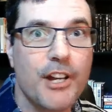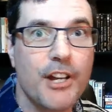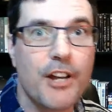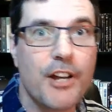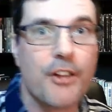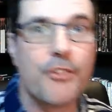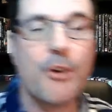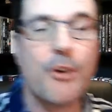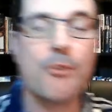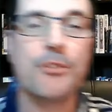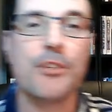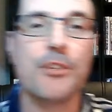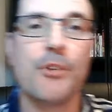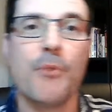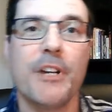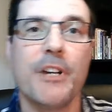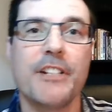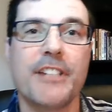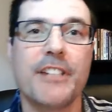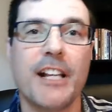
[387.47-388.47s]
those are the
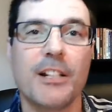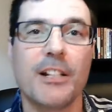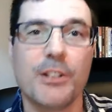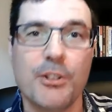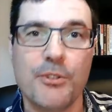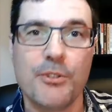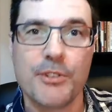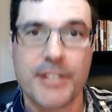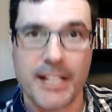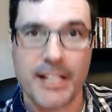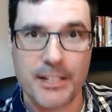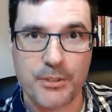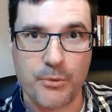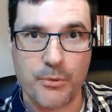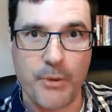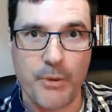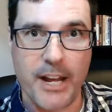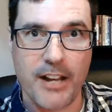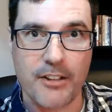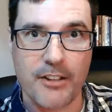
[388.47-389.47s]
ones that lose as
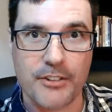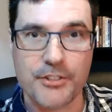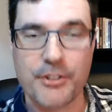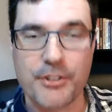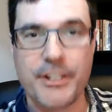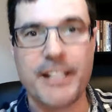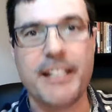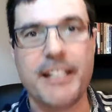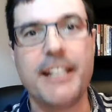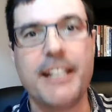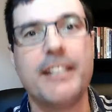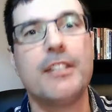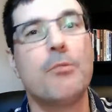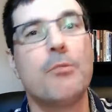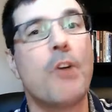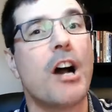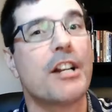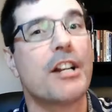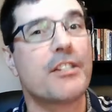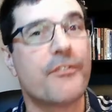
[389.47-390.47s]
well. So you need to
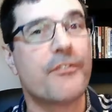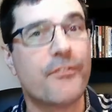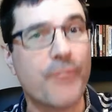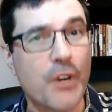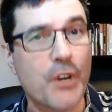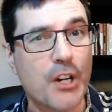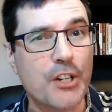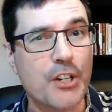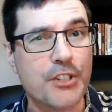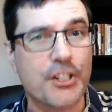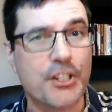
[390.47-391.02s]
watch first